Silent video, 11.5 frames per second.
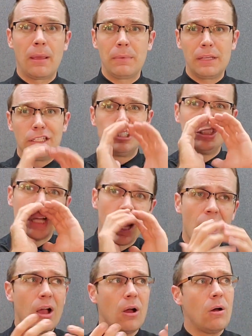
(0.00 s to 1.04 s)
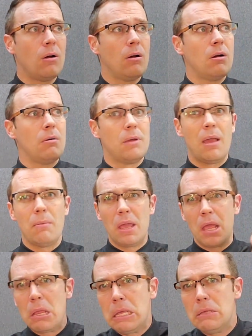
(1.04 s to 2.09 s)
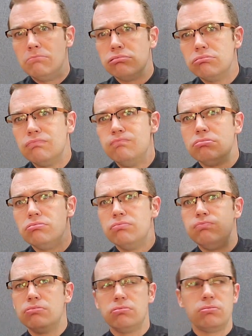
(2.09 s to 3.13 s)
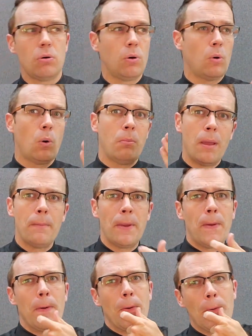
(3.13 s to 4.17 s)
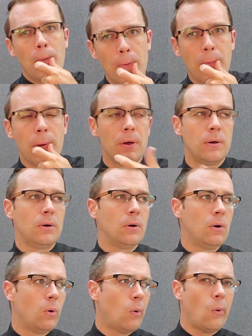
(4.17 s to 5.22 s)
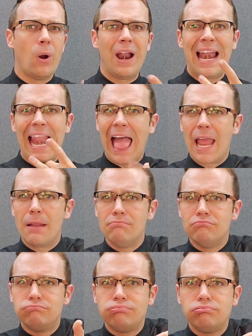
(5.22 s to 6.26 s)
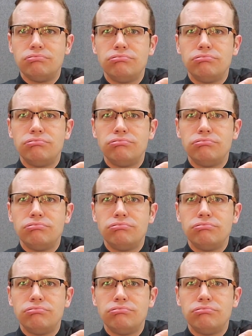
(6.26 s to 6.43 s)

shouting, knocking on the wall, or using a whistle, bell, or high-pitched noisemaker.